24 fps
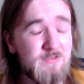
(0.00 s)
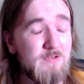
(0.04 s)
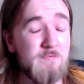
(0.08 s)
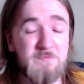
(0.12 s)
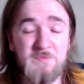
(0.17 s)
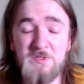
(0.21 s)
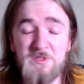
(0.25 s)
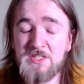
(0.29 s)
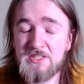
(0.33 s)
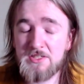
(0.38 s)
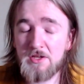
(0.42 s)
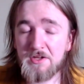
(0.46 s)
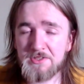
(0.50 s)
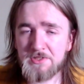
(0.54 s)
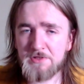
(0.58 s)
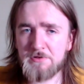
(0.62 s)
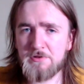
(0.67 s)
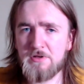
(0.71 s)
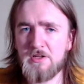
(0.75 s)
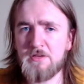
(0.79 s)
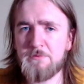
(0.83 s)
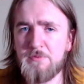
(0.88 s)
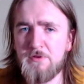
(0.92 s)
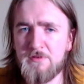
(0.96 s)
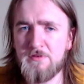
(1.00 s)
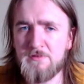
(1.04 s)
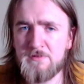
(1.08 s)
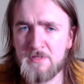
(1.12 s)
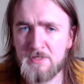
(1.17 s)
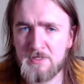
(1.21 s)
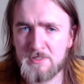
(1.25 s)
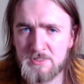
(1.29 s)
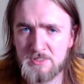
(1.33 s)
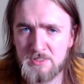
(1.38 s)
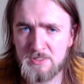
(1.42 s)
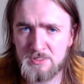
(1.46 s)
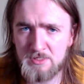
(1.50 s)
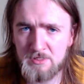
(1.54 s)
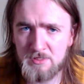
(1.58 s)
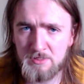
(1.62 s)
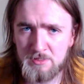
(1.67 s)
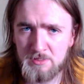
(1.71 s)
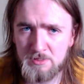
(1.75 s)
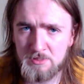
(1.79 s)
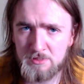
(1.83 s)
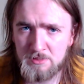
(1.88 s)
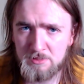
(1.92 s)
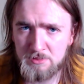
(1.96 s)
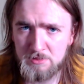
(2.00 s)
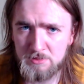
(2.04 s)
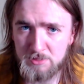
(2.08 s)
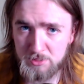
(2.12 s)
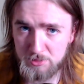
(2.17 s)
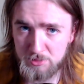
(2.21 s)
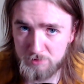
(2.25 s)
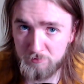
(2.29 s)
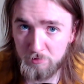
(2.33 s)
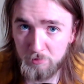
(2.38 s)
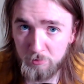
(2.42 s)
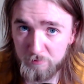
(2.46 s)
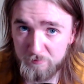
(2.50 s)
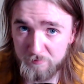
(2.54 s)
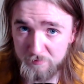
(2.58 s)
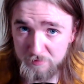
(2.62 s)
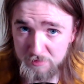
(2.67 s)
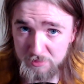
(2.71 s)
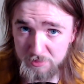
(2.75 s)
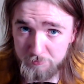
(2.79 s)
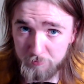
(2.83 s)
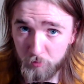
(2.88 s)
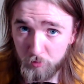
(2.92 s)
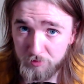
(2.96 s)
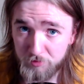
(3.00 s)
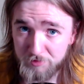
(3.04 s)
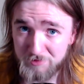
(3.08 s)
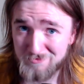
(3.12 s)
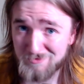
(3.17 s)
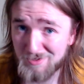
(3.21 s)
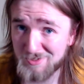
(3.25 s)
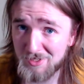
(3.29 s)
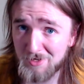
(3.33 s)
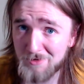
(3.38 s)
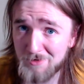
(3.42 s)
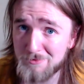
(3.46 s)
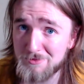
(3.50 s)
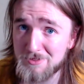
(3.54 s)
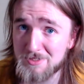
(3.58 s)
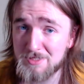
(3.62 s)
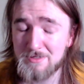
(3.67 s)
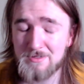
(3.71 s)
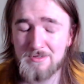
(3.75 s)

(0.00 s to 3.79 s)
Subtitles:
because I don't like politics that I disagree with in sport. I don't.